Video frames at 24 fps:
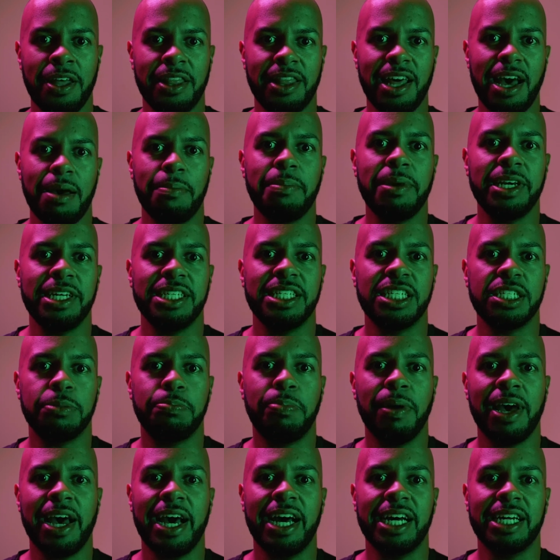That means it's
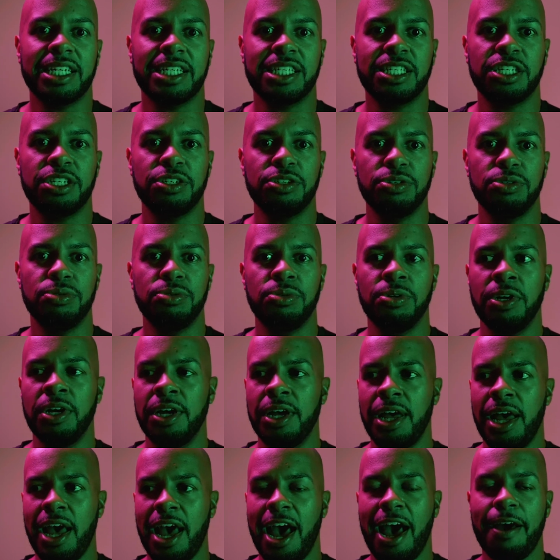better to
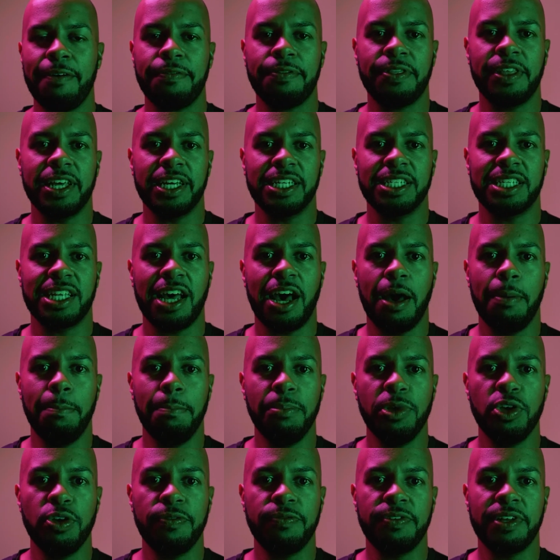have things that are
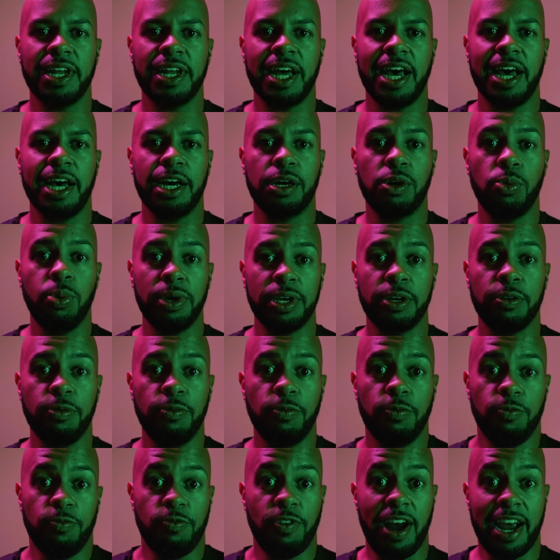moving at a quick
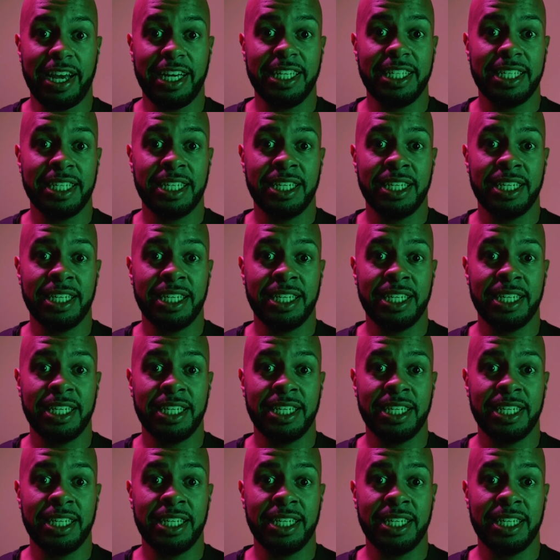rate.